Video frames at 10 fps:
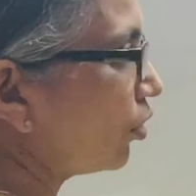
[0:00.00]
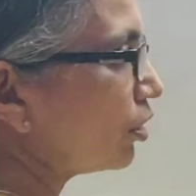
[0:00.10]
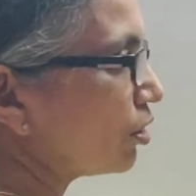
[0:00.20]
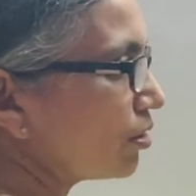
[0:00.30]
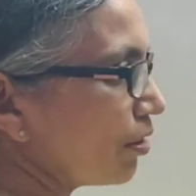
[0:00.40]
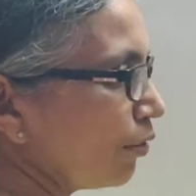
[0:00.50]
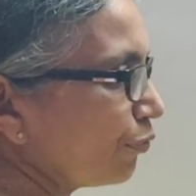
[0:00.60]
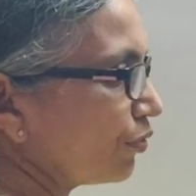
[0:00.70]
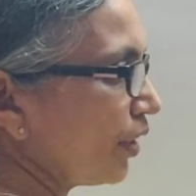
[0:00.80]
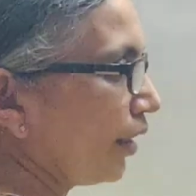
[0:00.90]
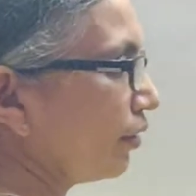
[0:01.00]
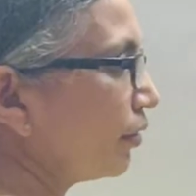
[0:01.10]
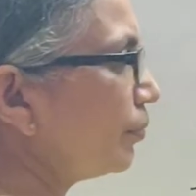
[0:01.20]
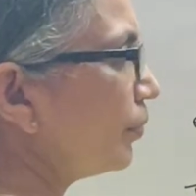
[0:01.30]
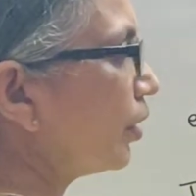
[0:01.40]
drawn a rough
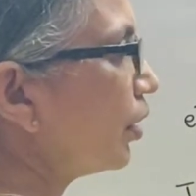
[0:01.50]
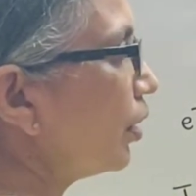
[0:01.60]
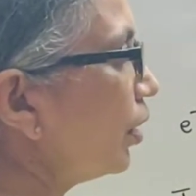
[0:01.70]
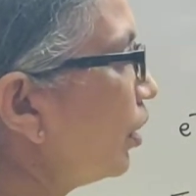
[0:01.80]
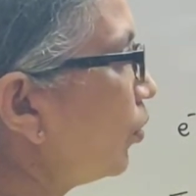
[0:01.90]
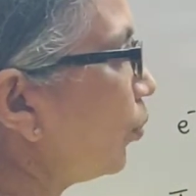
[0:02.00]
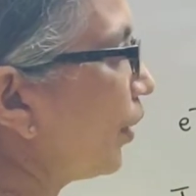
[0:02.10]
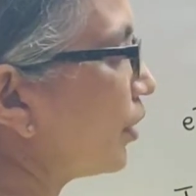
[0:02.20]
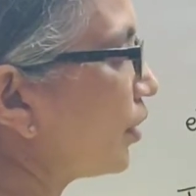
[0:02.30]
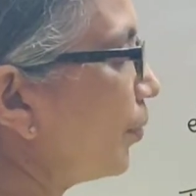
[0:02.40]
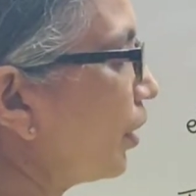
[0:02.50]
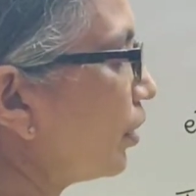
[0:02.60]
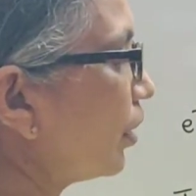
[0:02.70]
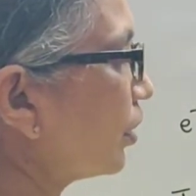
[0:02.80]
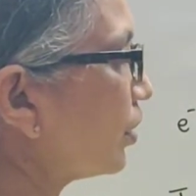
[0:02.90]
diagram where a
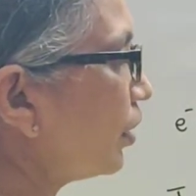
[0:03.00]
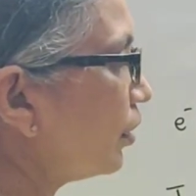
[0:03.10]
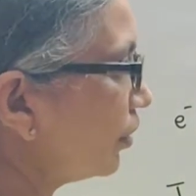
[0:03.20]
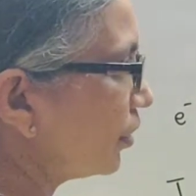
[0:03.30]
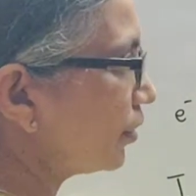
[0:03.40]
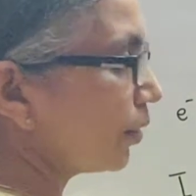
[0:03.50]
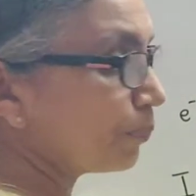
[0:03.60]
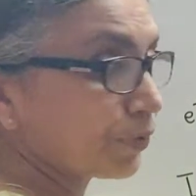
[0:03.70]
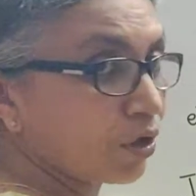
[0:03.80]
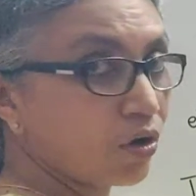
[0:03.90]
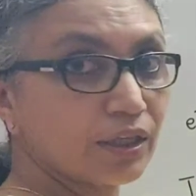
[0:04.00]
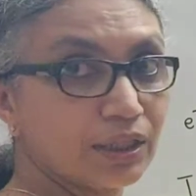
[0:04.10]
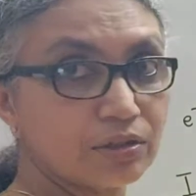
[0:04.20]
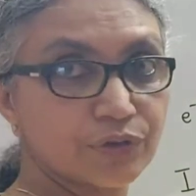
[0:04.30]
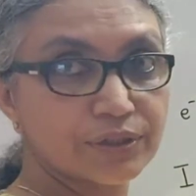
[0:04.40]
semiconductor, this is a pure
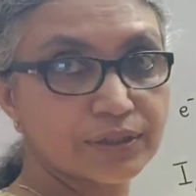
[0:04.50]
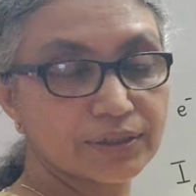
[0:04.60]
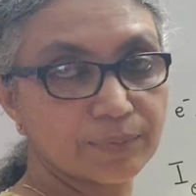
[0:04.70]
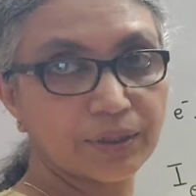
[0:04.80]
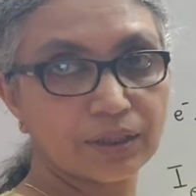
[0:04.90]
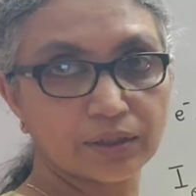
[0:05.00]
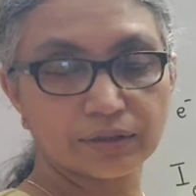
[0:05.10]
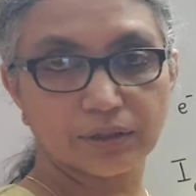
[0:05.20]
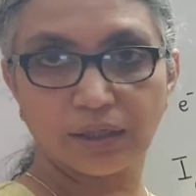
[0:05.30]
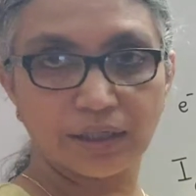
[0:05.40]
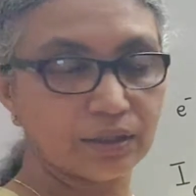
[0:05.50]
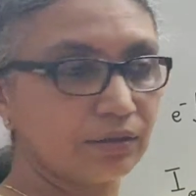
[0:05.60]
intrinsic semiconductor.